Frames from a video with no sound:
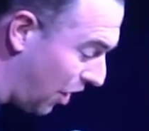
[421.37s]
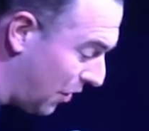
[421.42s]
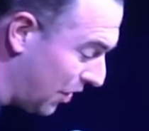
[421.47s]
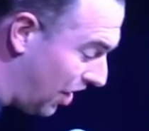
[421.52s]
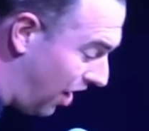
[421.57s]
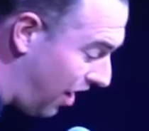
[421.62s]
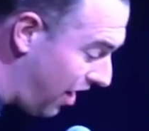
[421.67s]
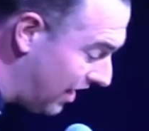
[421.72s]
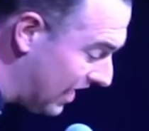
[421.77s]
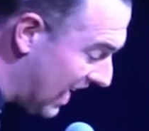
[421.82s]

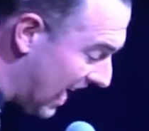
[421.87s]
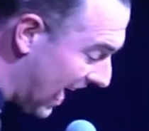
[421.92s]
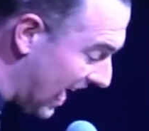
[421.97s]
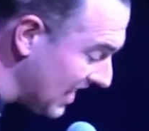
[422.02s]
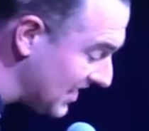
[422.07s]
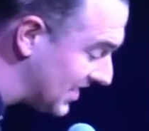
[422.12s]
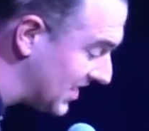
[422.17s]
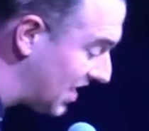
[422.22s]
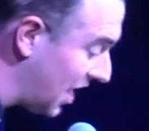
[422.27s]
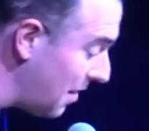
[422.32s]
on. And
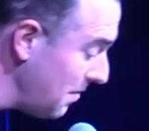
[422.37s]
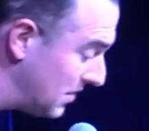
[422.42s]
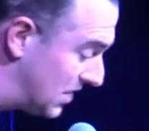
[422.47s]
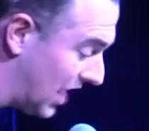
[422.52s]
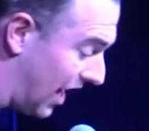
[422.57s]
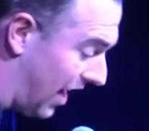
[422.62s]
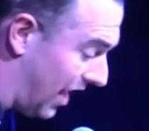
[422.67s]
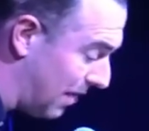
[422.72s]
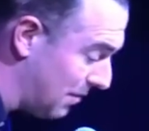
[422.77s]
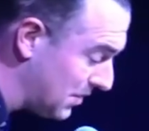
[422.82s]

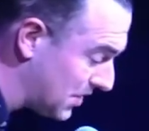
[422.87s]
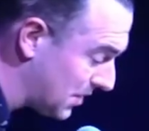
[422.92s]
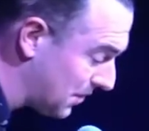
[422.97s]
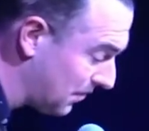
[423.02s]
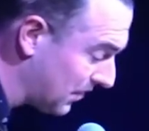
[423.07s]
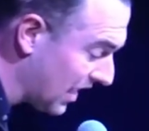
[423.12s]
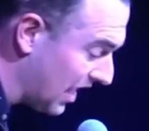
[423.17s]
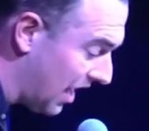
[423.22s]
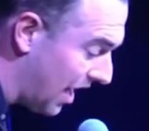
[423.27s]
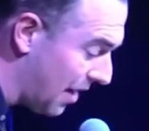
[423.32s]
sometimes,
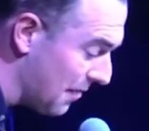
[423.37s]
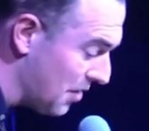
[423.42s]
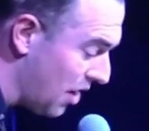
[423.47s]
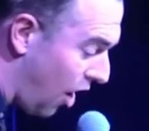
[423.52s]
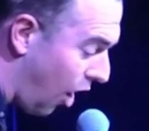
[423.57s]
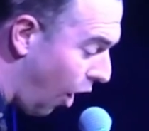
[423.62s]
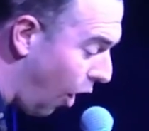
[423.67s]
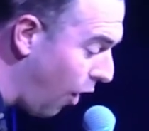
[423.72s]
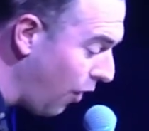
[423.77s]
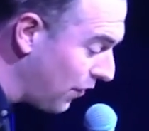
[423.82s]
um,
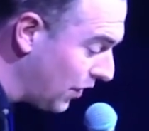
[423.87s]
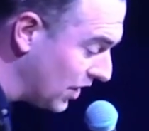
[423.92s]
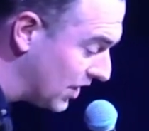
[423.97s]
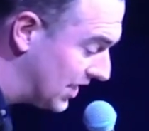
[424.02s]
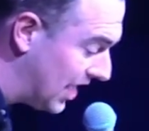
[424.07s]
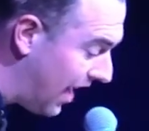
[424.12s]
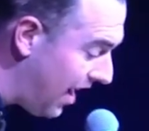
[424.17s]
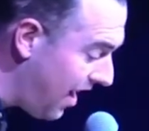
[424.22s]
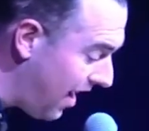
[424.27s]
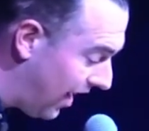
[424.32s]
over
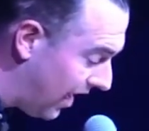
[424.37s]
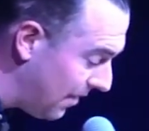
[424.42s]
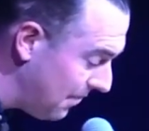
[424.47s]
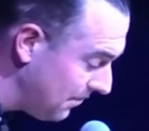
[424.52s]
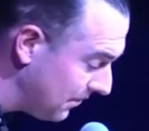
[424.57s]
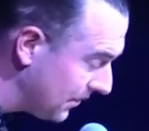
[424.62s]
time,